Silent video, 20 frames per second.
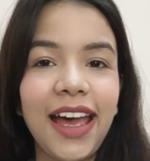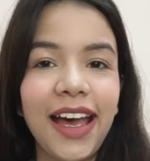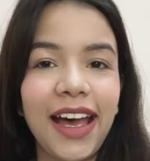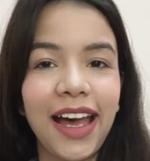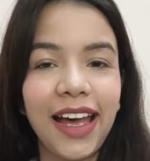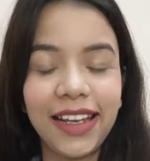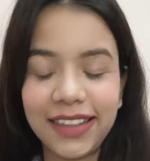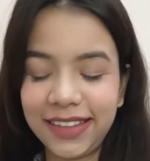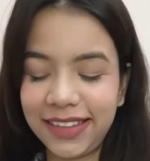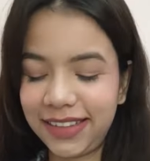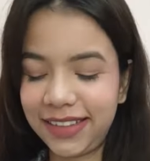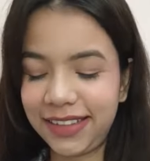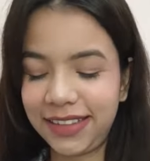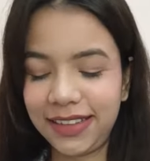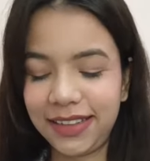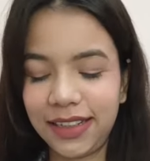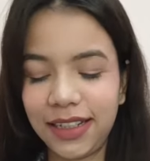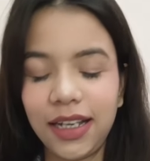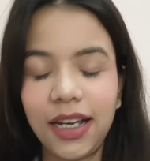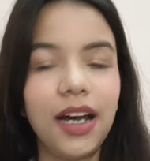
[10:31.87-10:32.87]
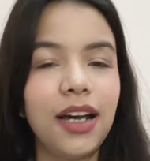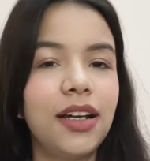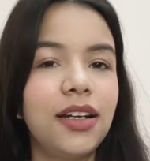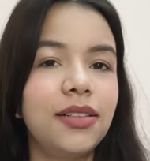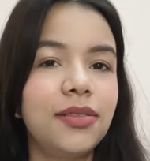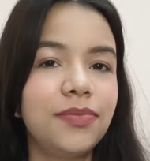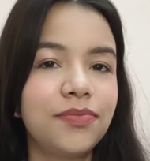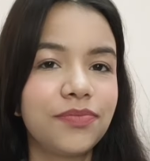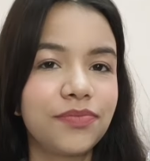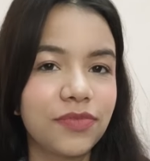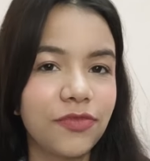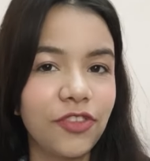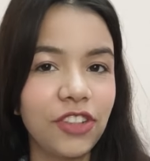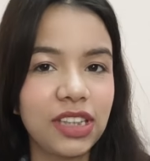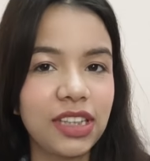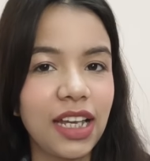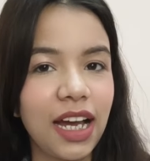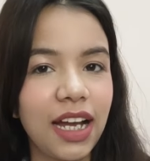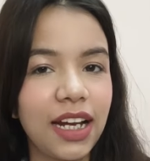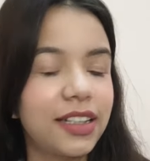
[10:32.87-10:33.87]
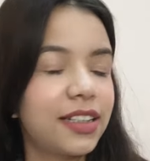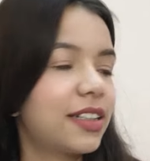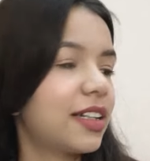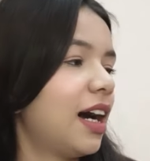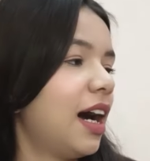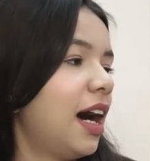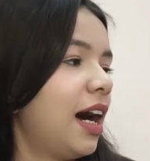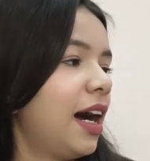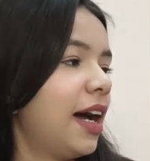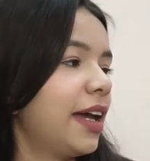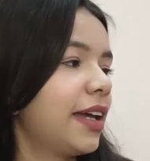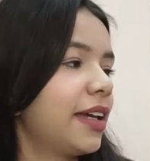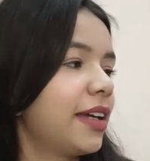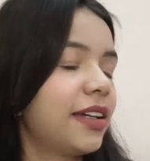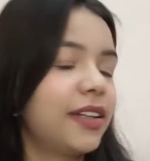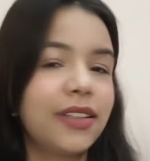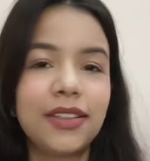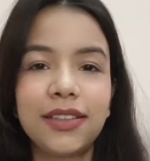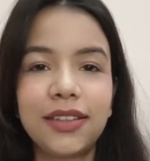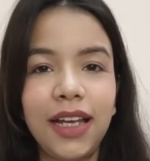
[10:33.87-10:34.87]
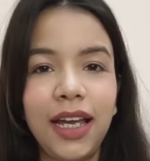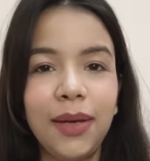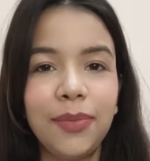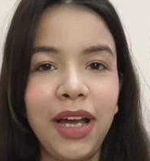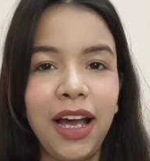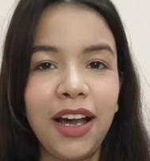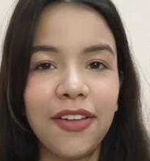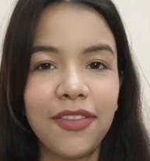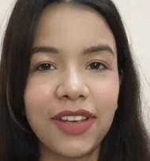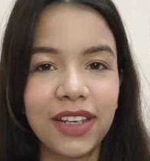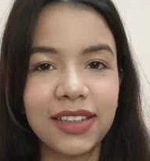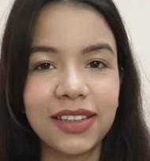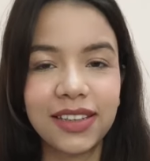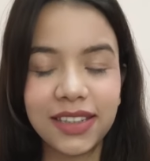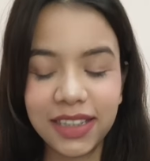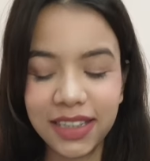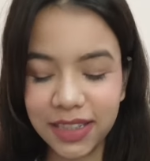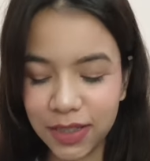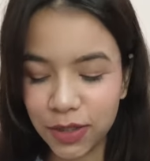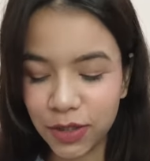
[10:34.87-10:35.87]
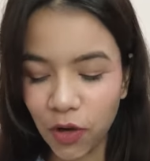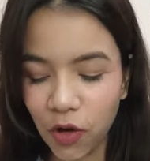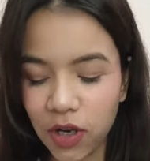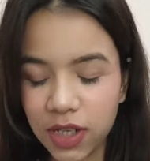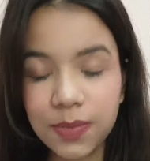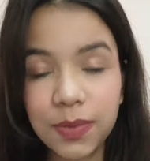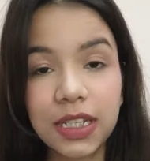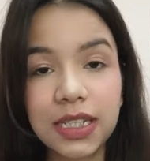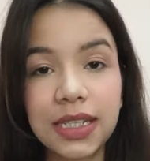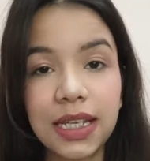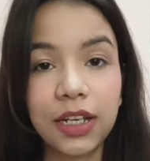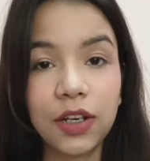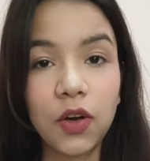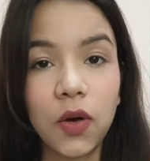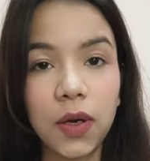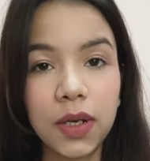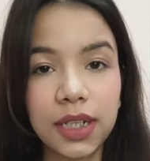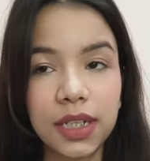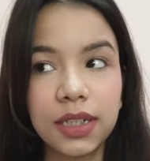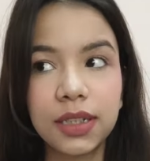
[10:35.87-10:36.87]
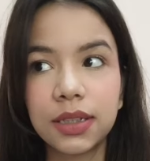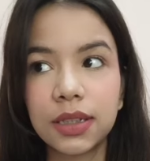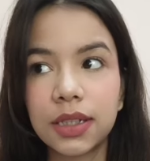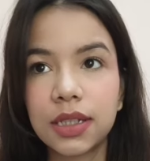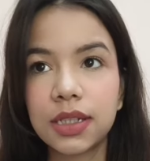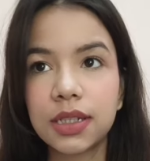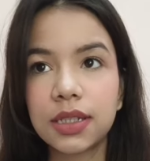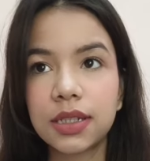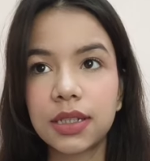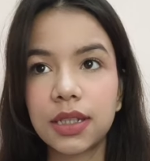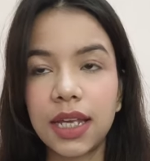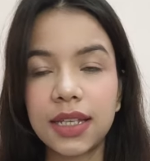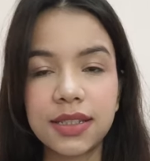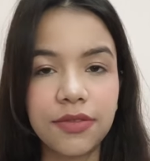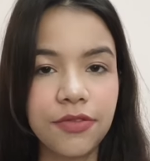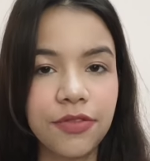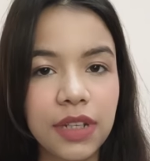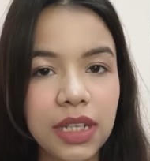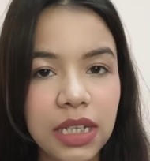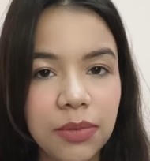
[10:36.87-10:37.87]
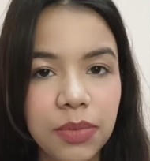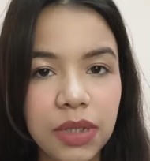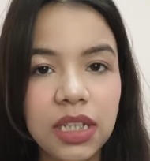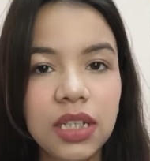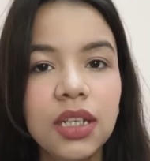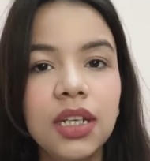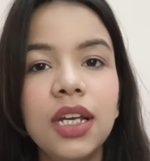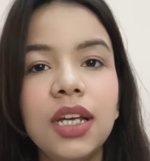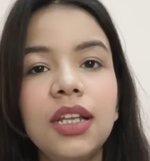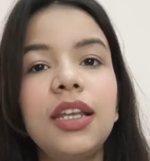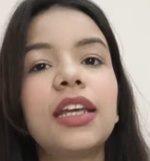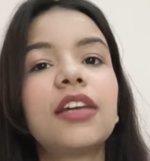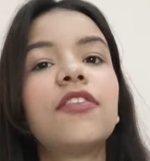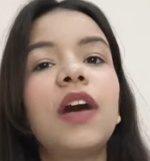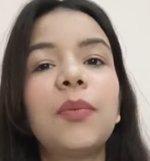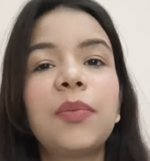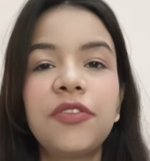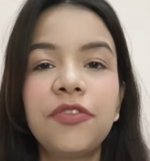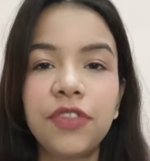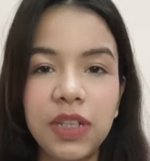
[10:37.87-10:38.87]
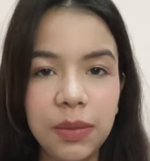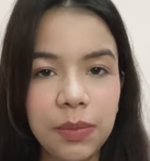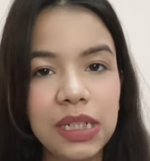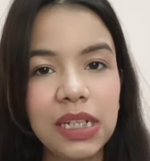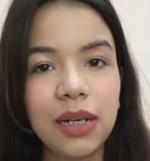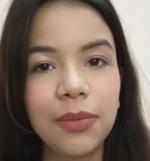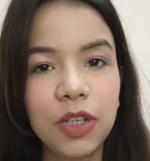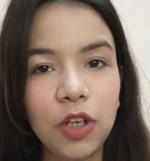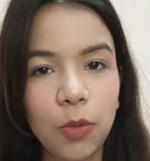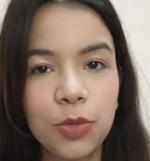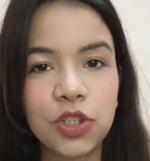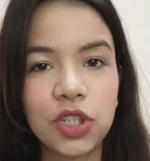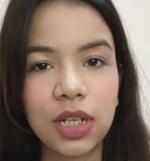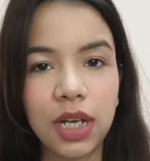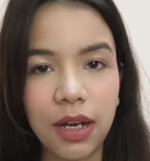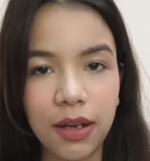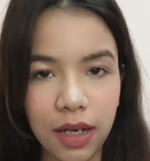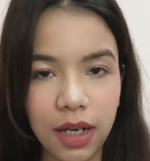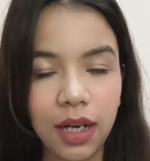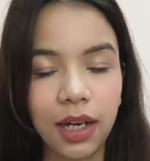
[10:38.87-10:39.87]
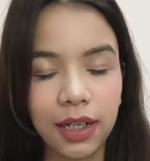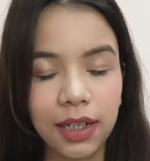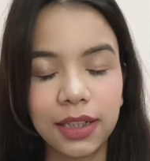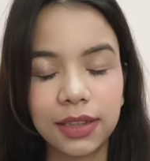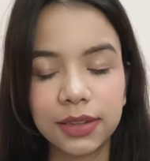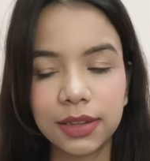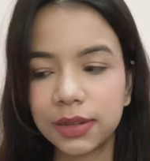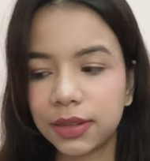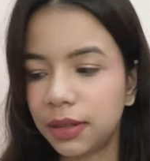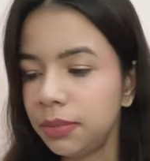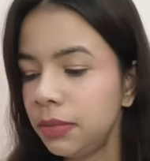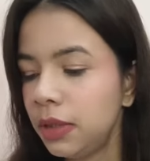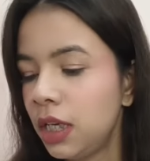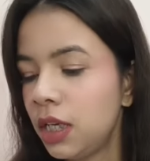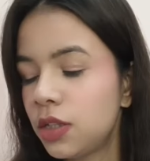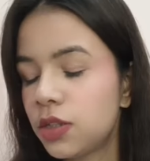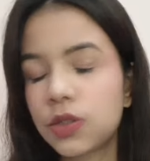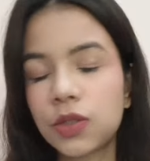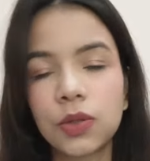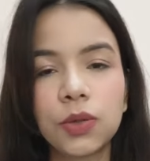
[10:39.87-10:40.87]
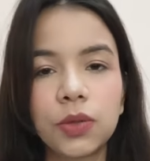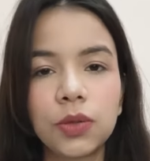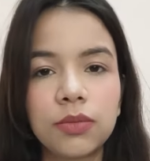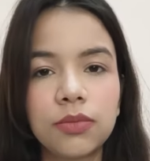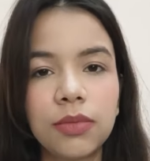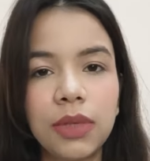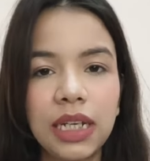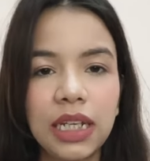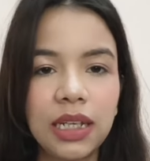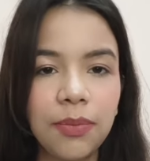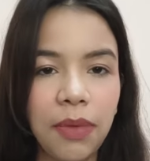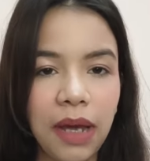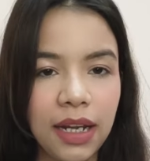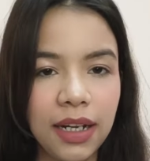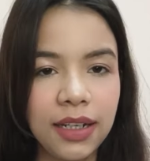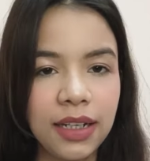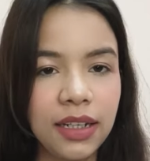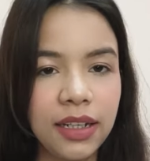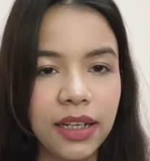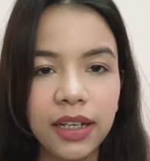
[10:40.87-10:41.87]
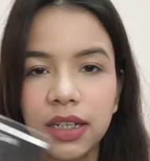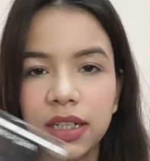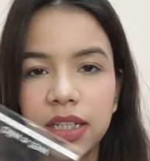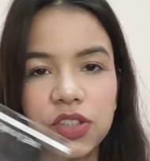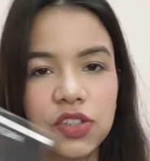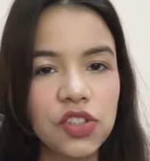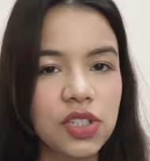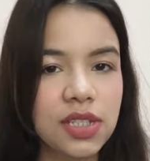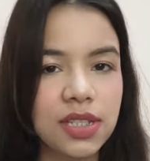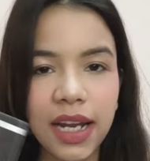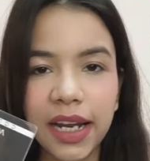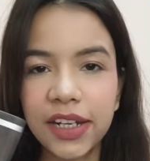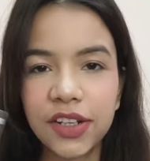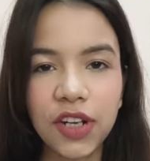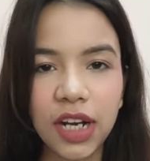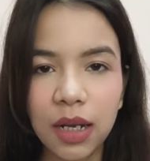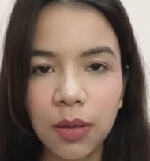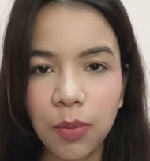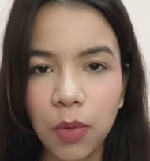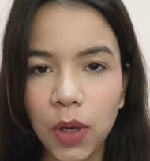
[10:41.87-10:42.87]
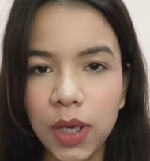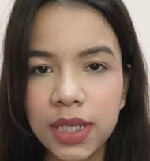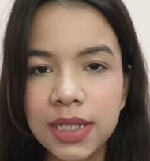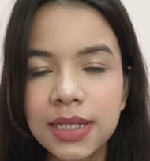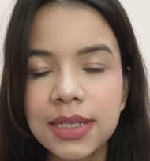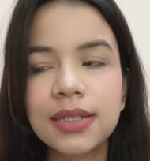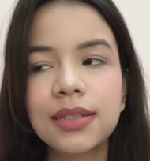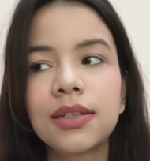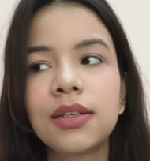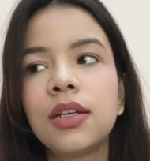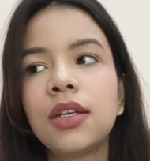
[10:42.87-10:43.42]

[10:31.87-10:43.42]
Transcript: And with that I am having these socks because I got in this as a freebie, like wahan pe freebie ka bhi option aa gaya tha tab. So maine ye palette liya in just 9 trial points.